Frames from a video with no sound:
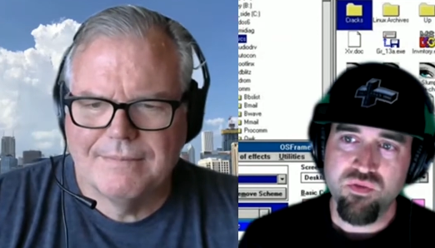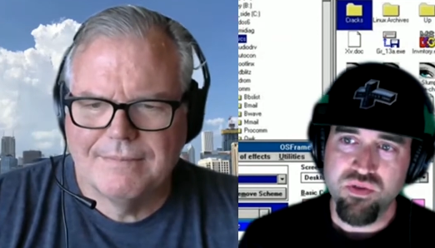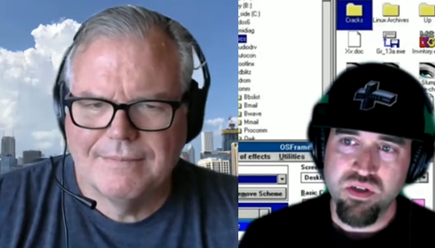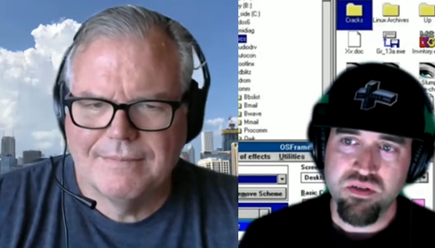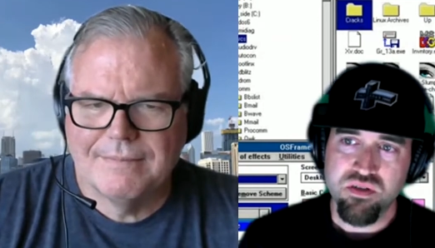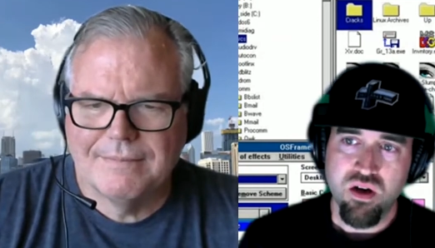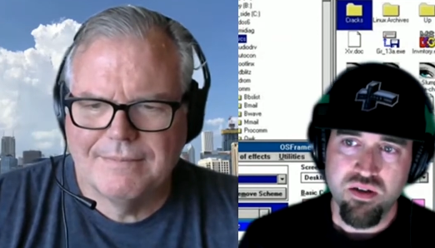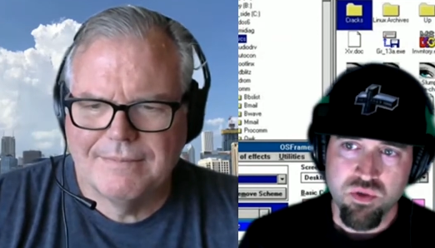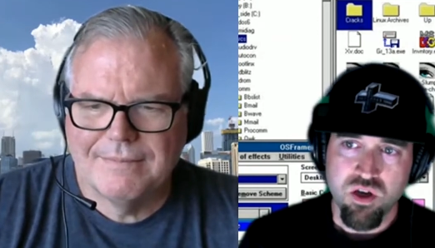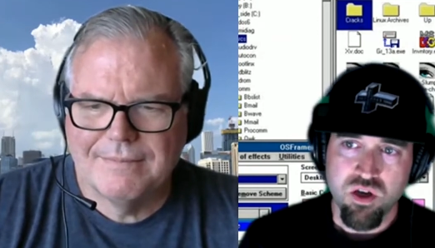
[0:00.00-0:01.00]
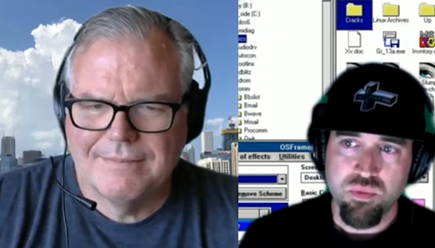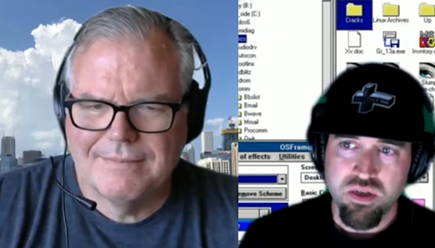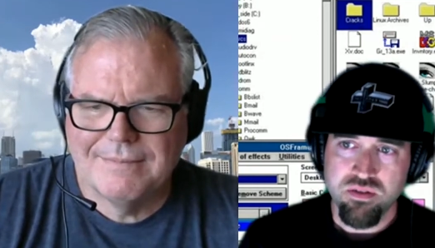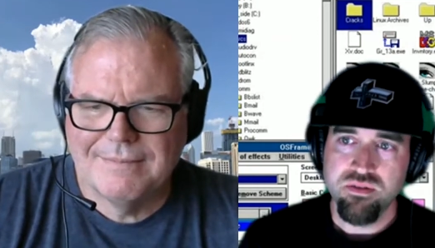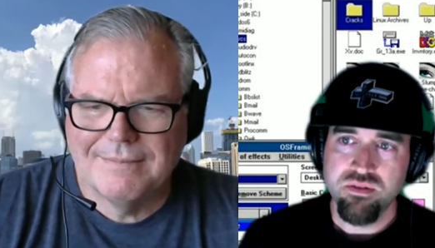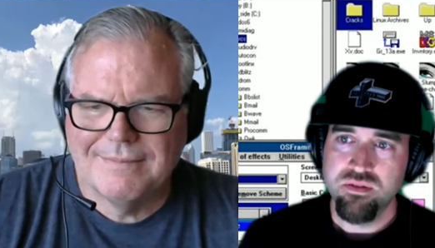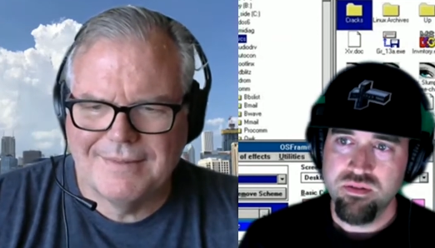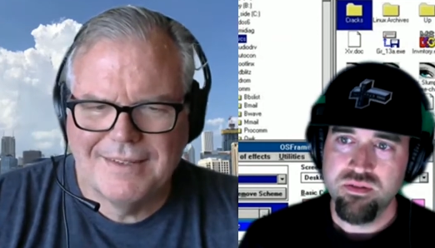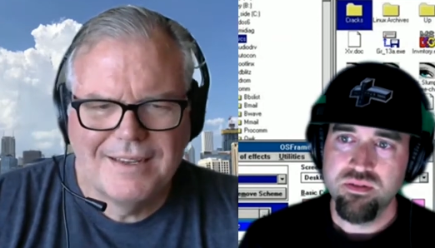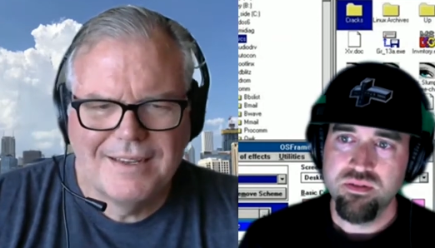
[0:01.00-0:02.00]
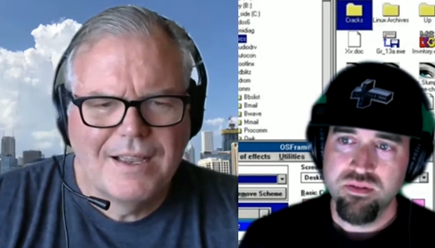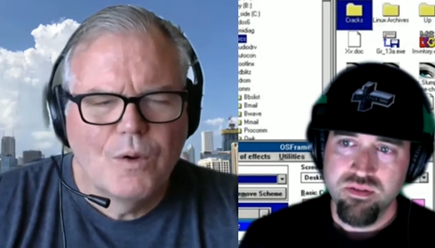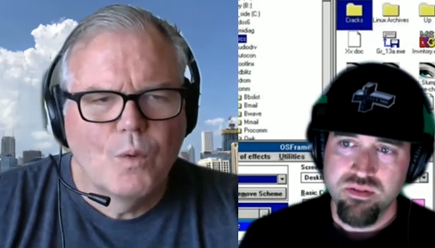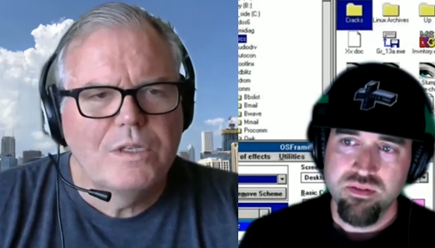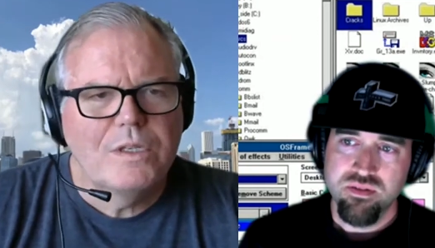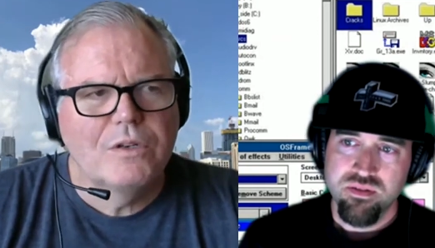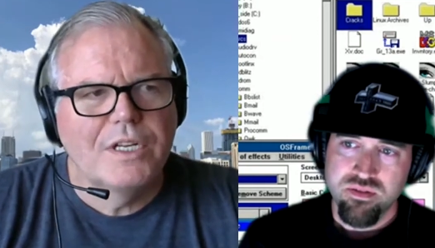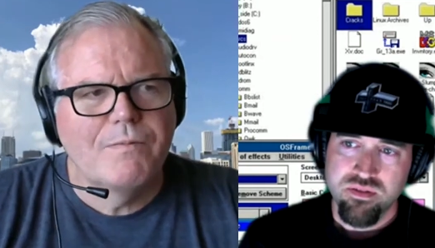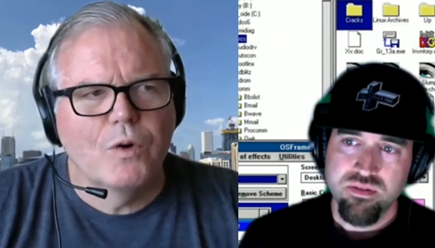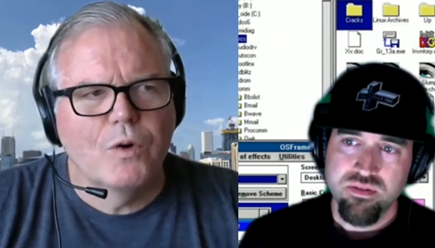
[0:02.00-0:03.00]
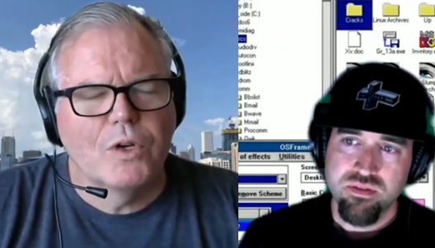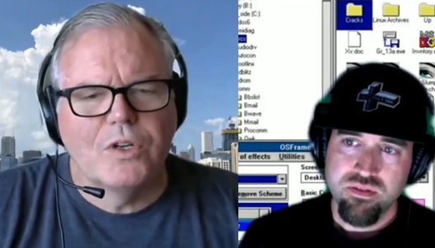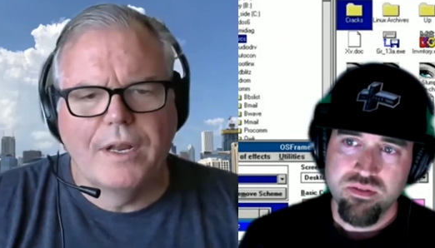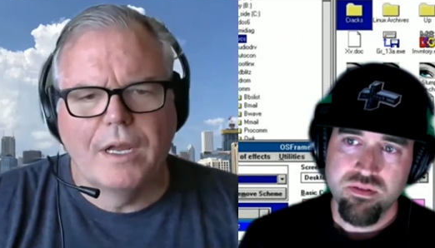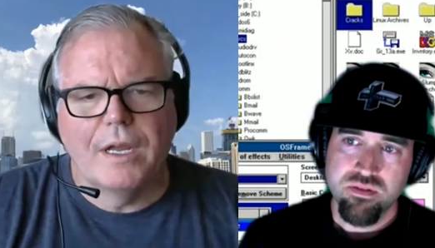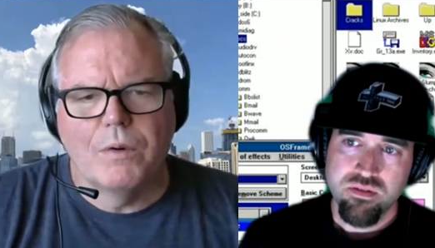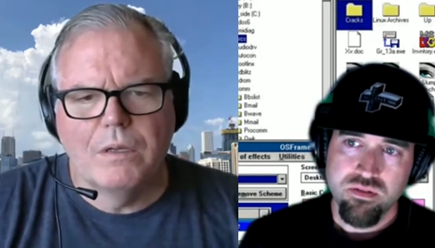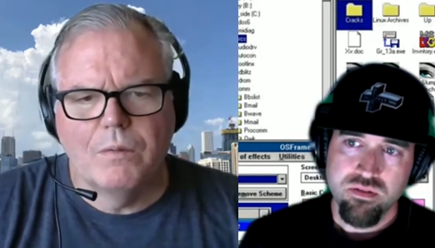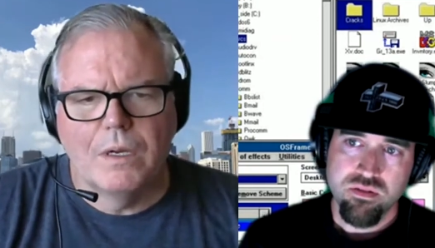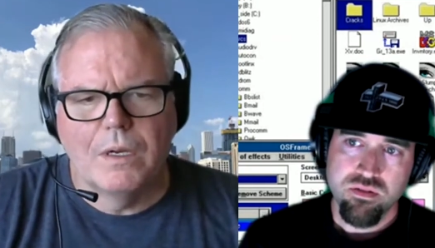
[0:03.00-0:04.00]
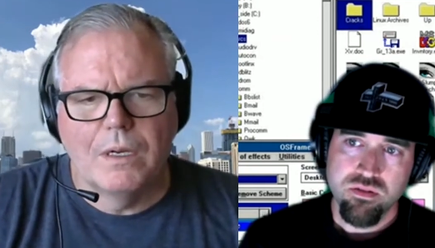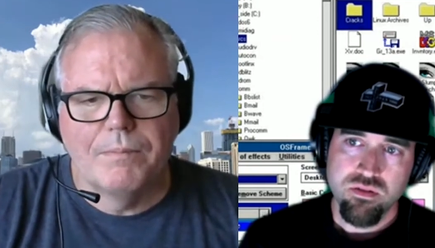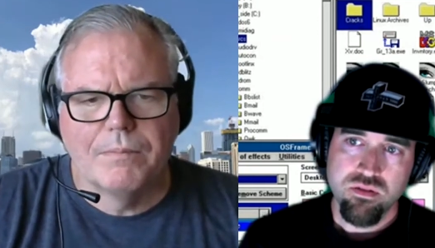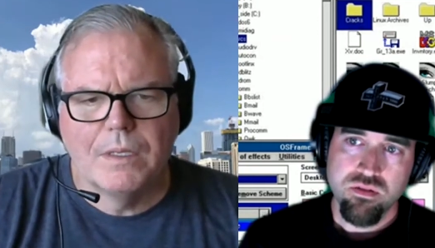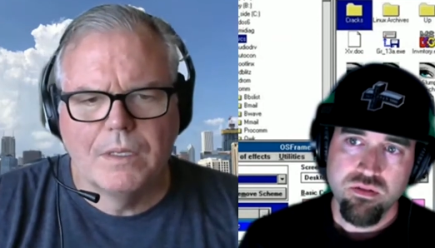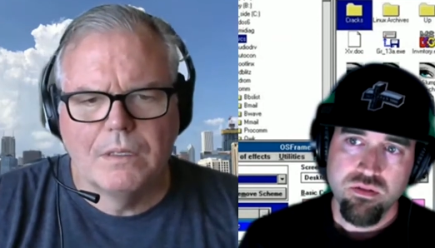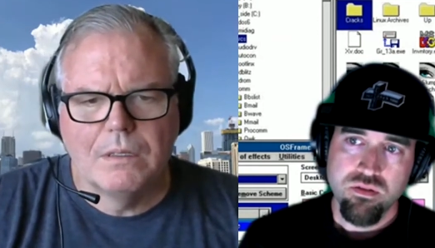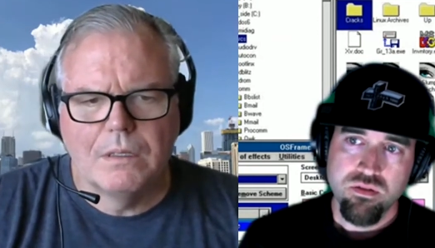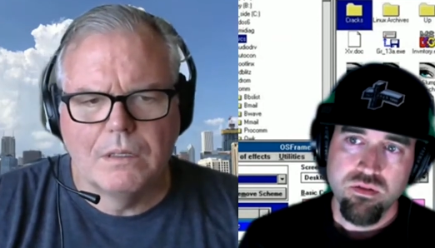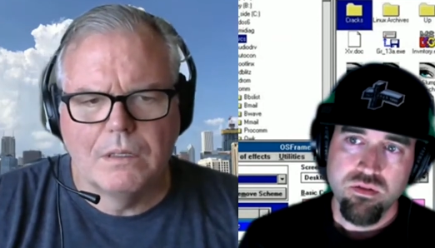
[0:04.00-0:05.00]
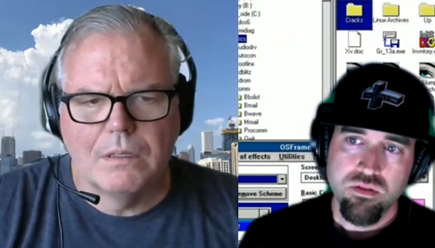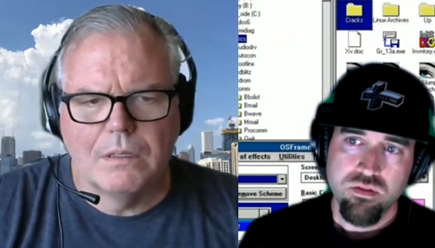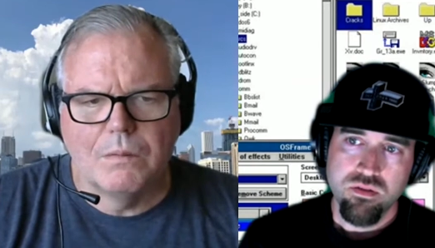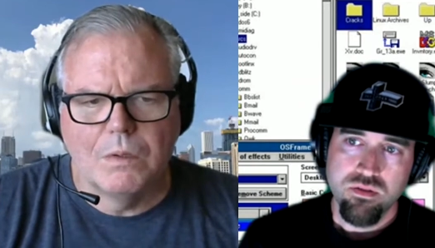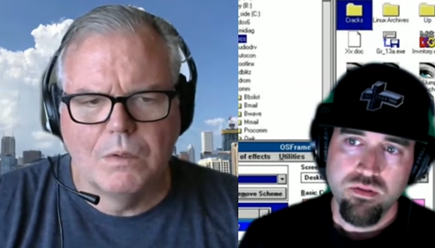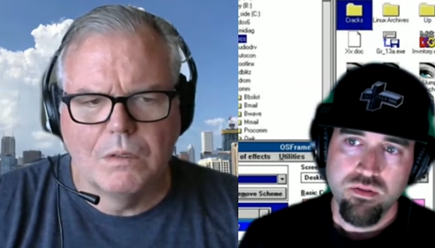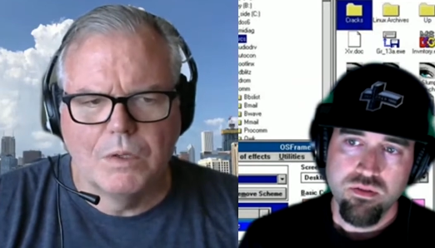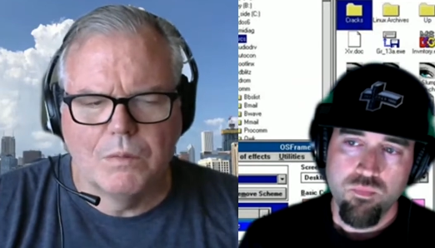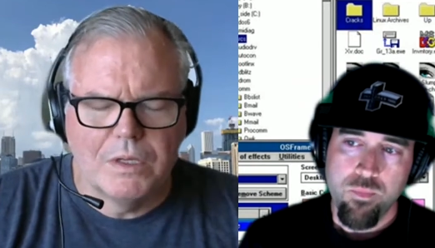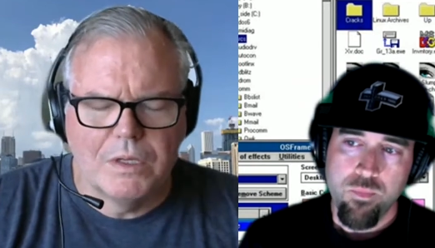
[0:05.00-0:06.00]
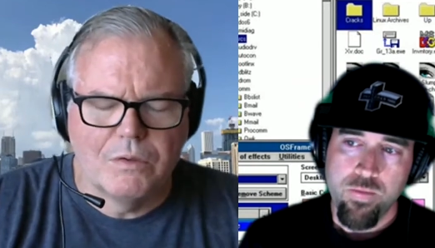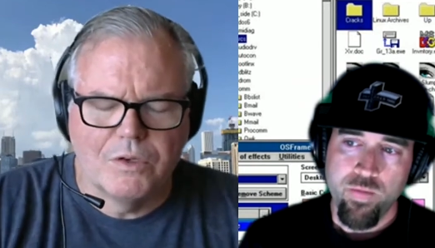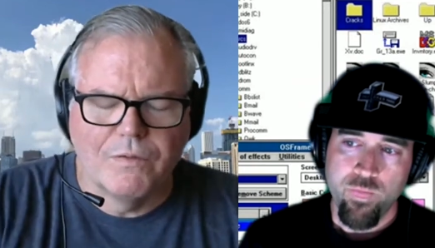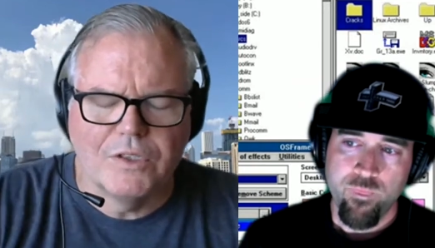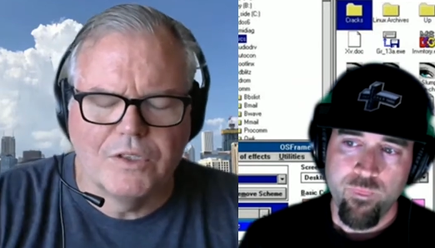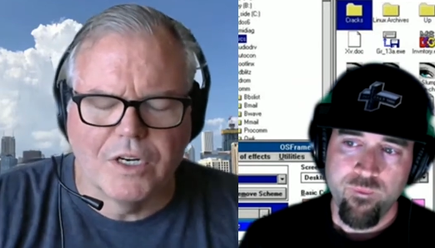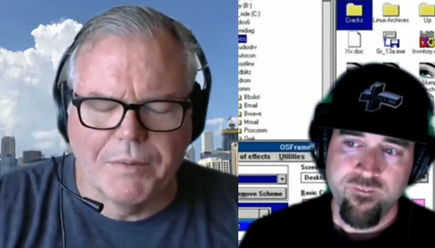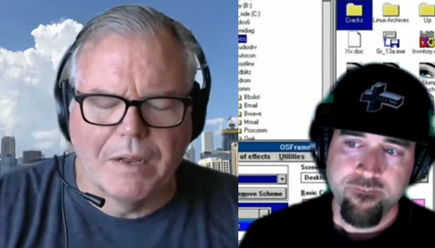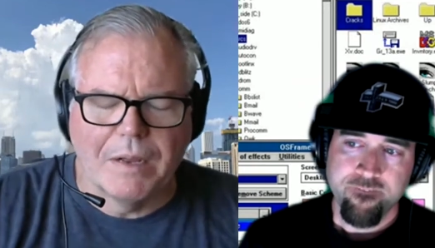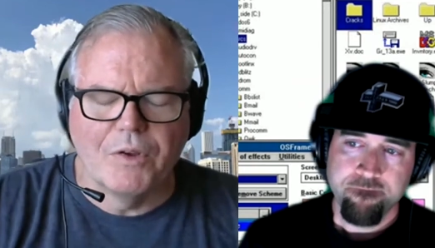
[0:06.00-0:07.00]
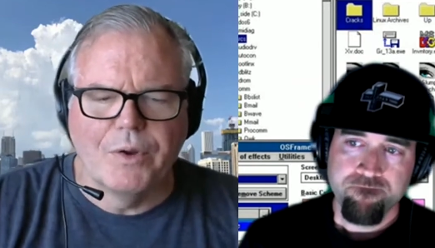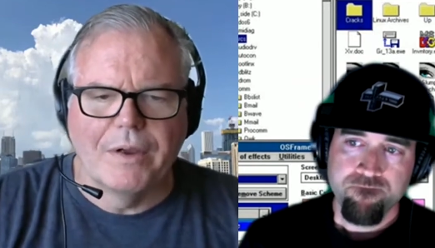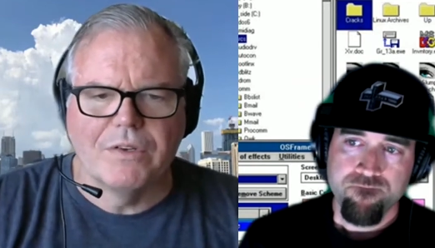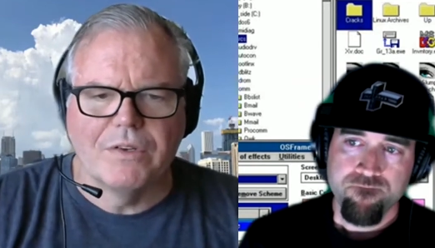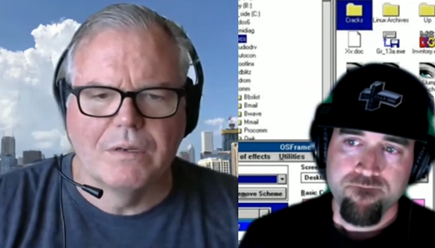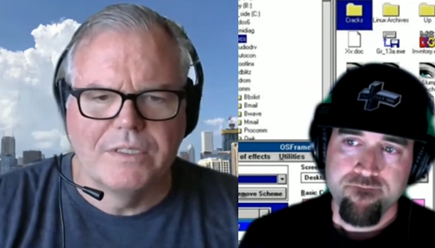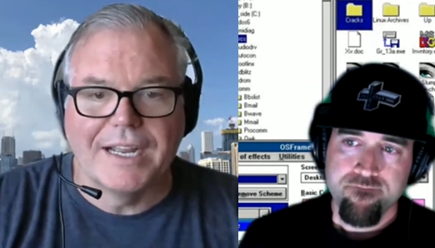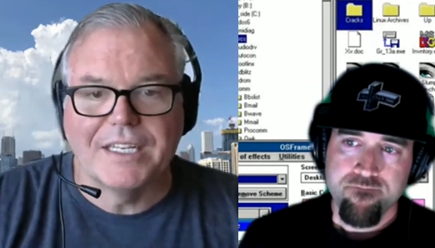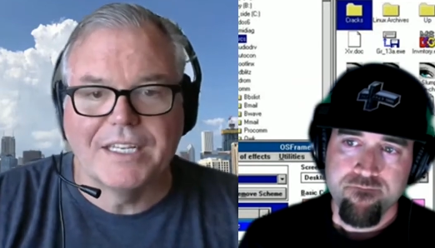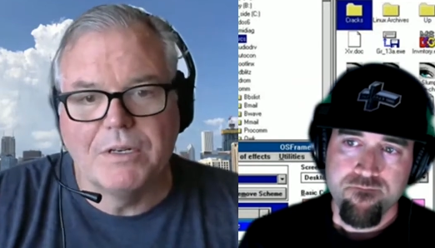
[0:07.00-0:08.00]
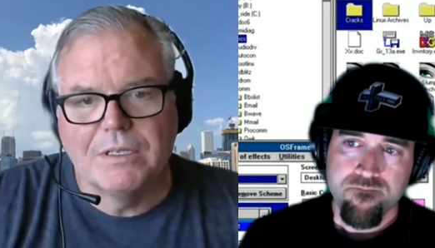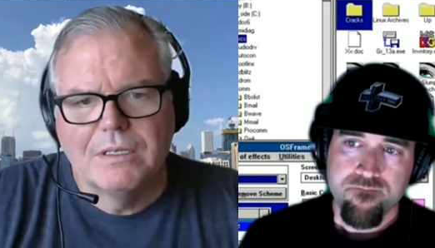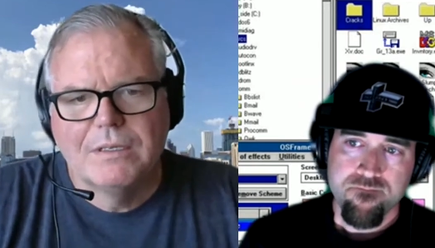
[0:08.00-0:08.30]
Speaker 1: for such an awesome company.
Speaker 2: What's your team focused on now? What, do you, um, uh, what, what sort of things are coming up that you have to document?